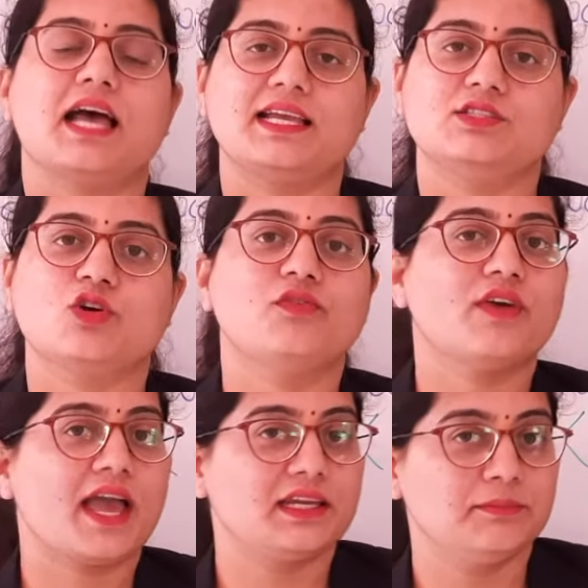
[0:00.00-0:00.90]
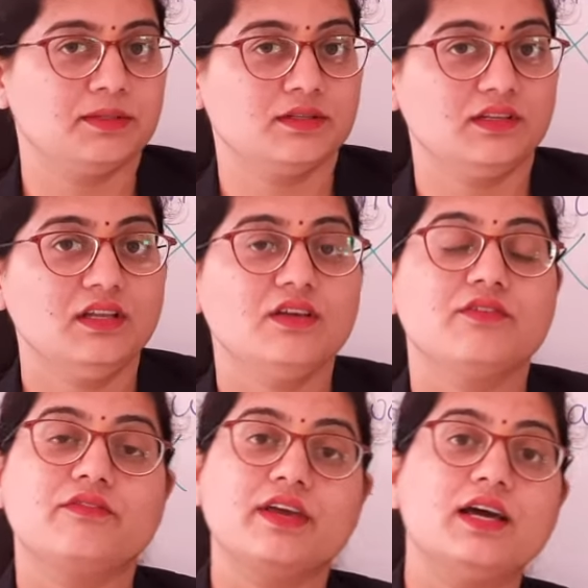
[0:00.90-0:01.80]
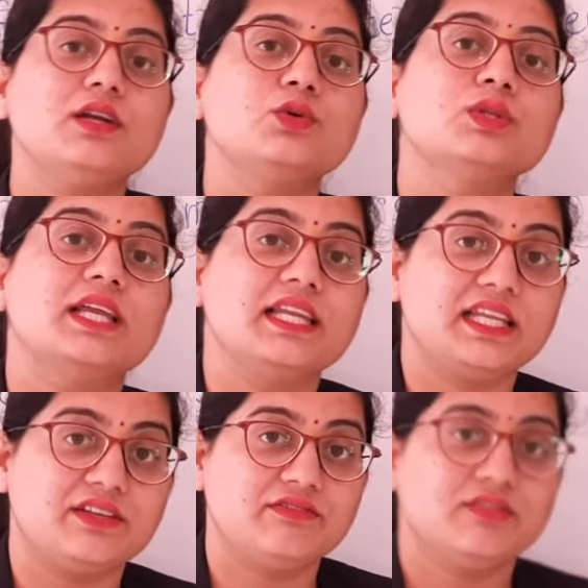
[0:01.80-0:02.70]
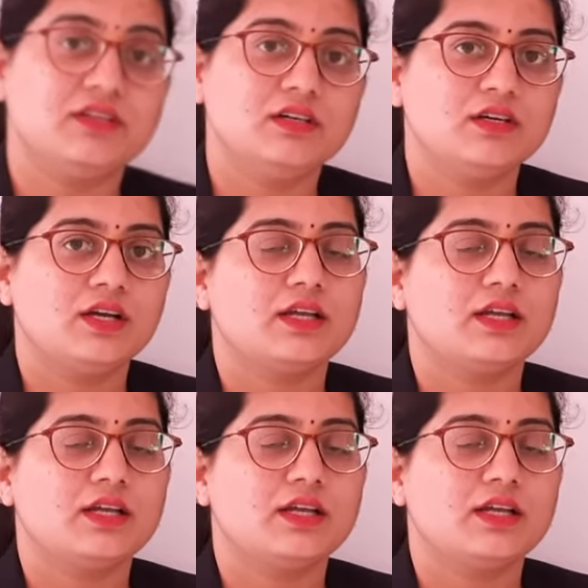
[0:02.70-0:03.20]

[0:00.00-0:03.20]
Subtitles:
size of animal, where do they live,